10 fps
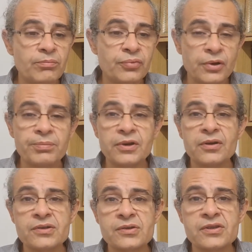proper
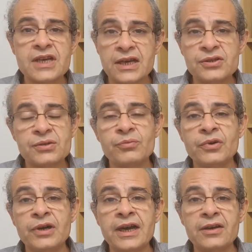consultation
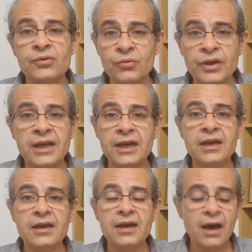where I can really
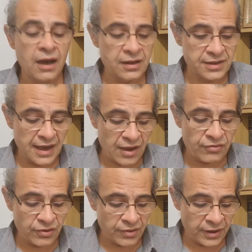ask
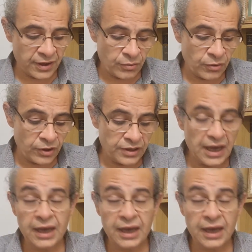everything I want?